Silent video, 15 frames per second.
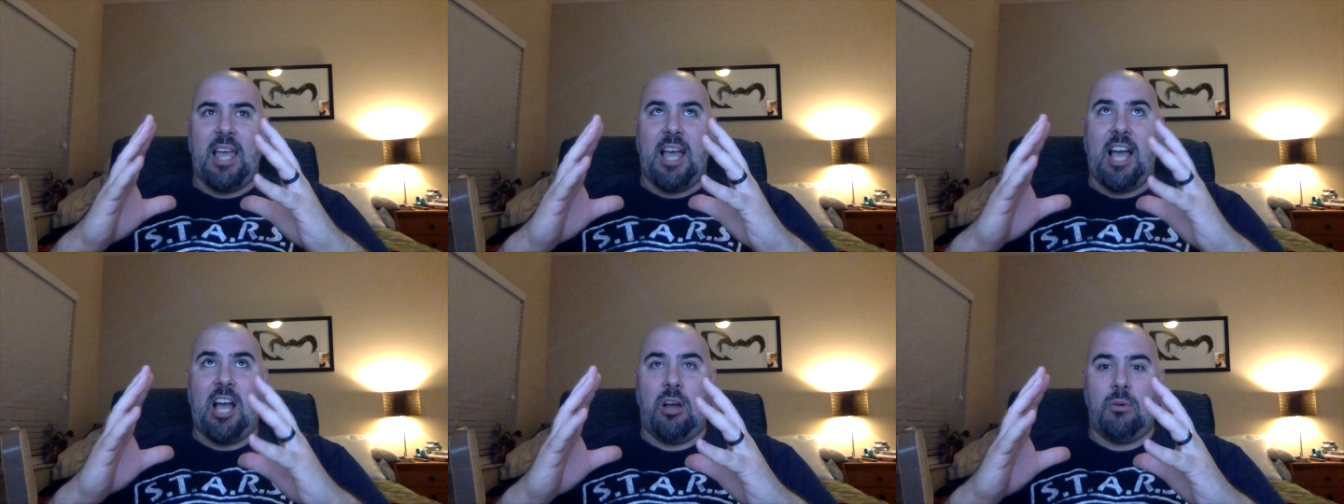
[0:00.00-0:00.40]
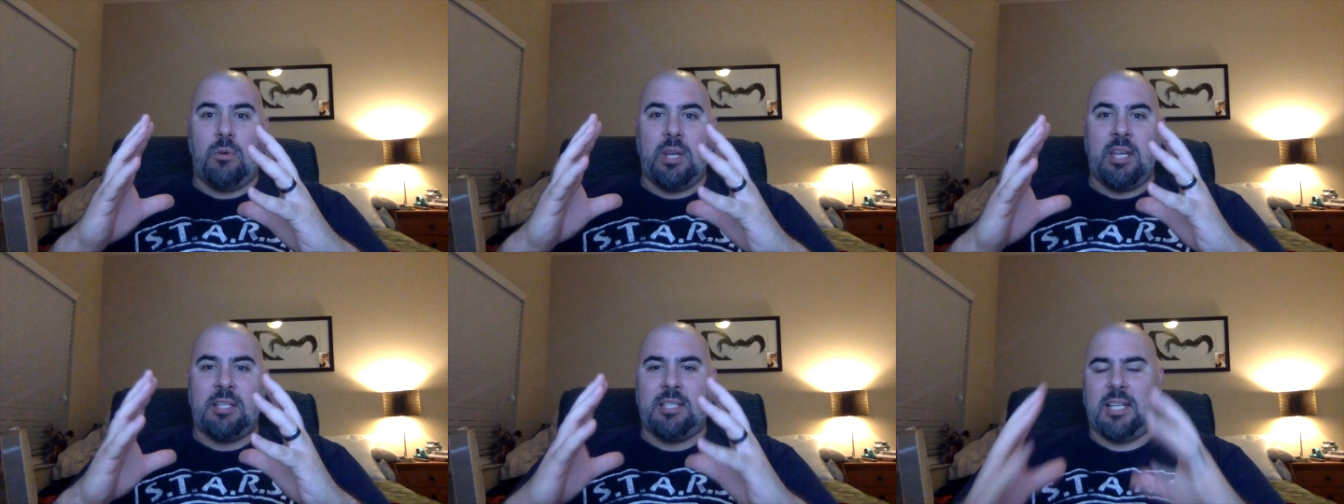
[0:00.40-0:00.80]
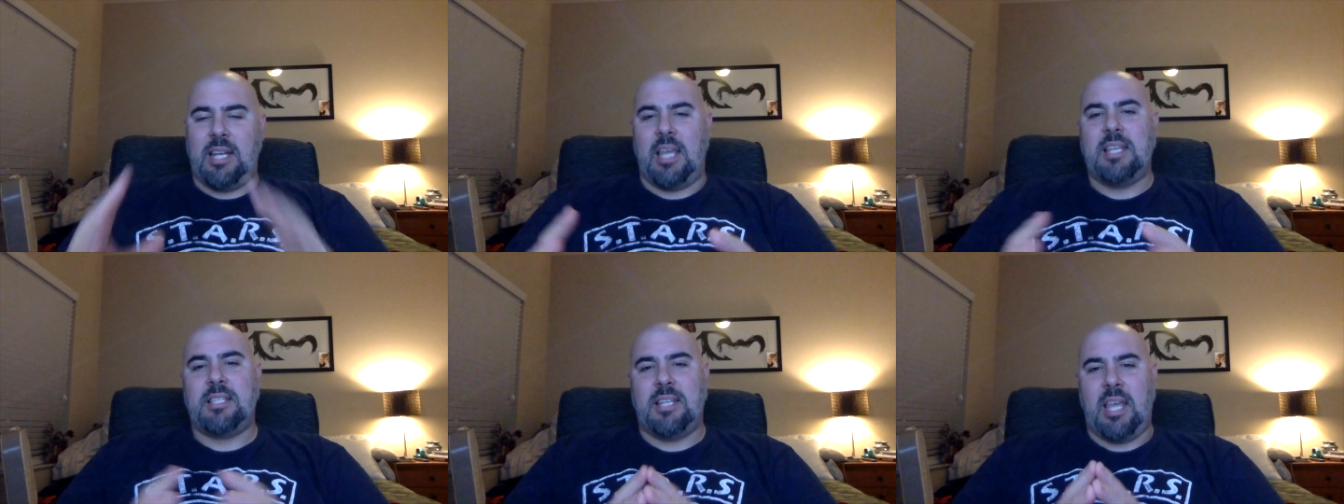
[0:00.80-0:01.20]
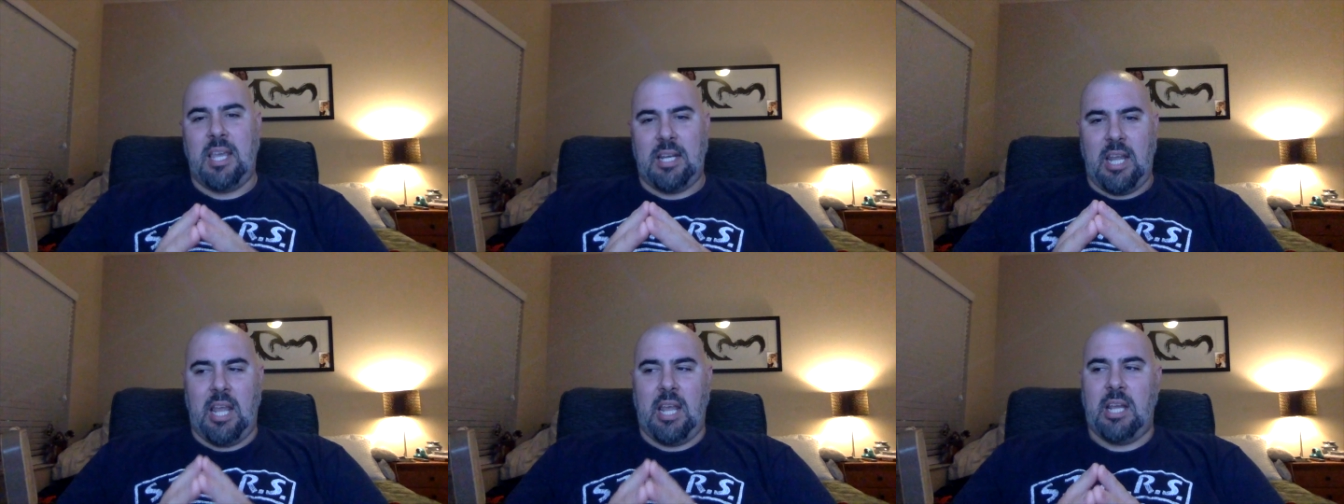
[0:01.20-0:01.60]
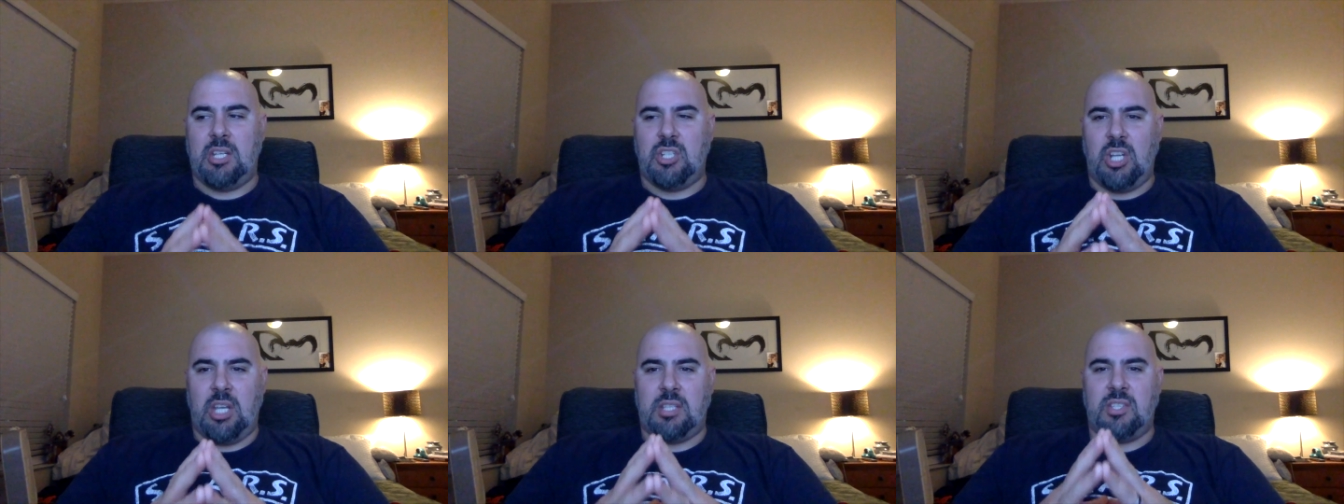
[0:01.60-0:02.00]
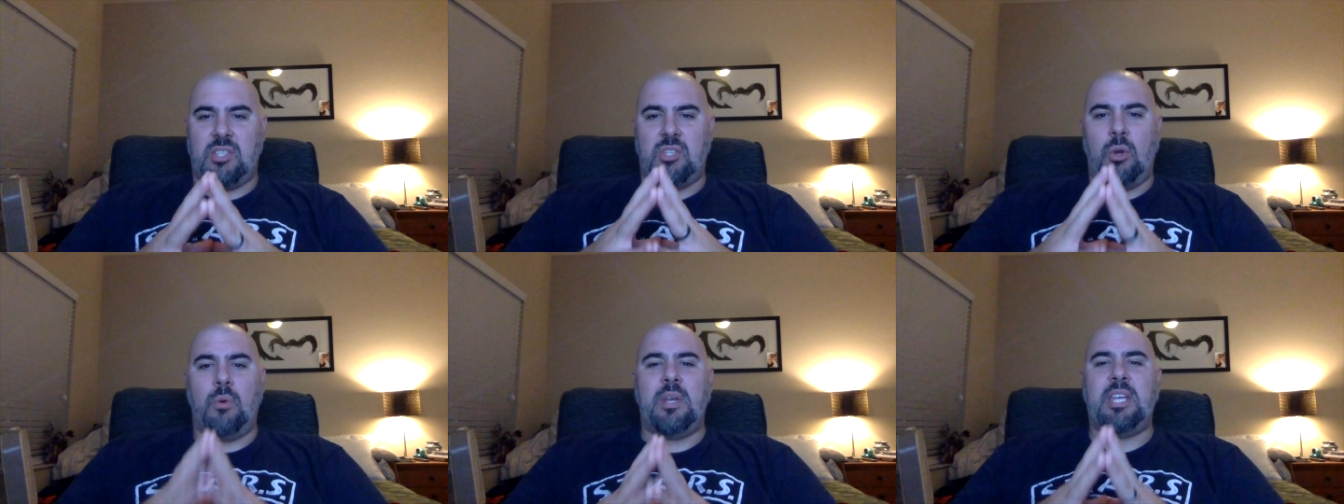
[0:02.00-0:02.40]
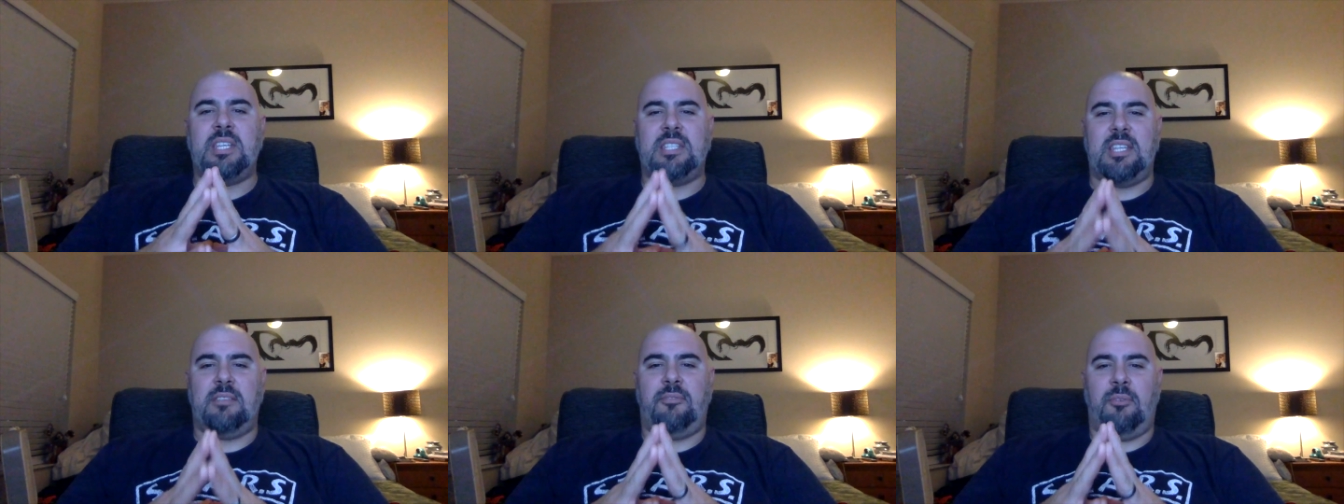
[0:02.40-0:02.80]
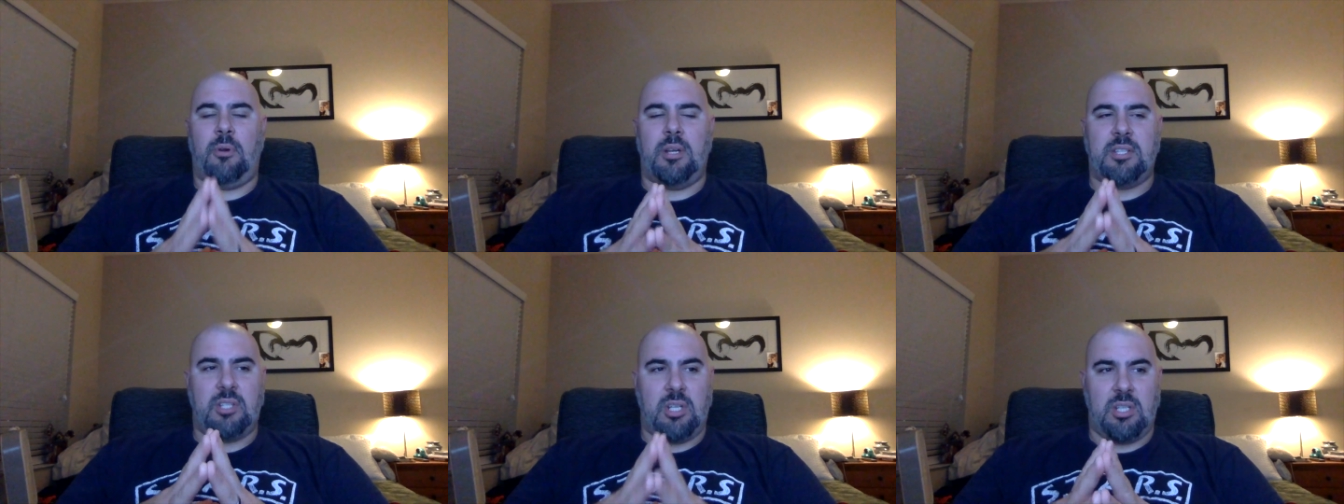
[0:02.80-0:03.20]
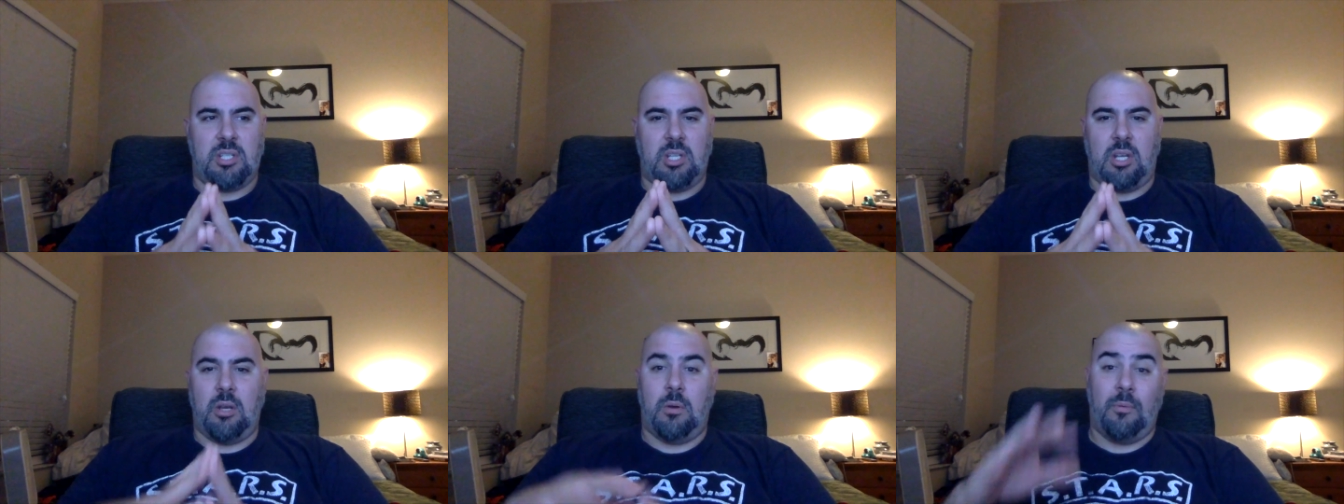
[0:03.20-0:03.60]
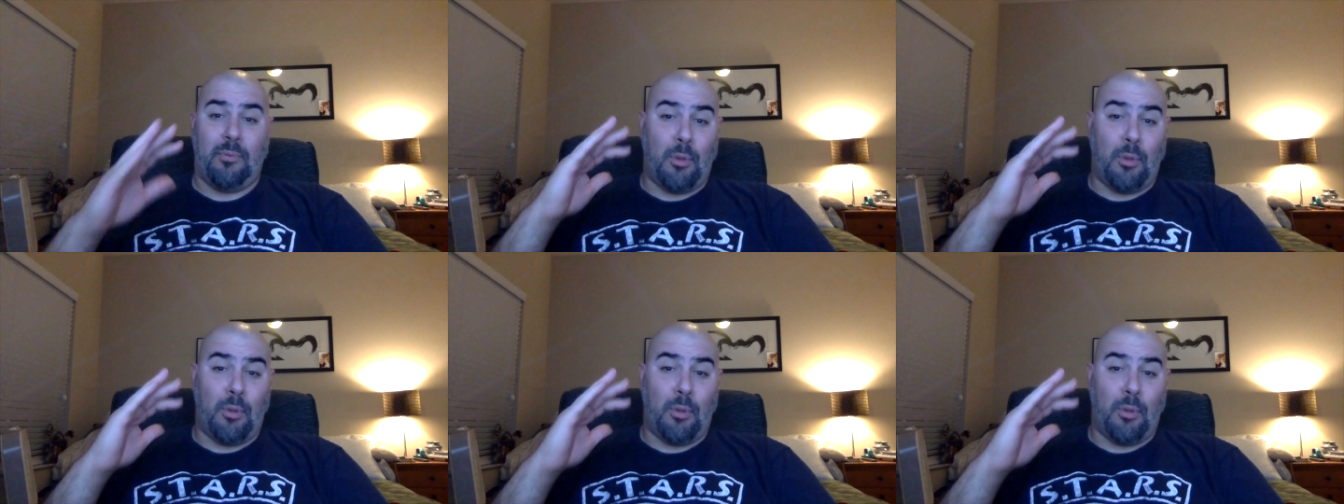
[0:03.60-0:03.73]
how in today's day and age, it's so easy for us just to go,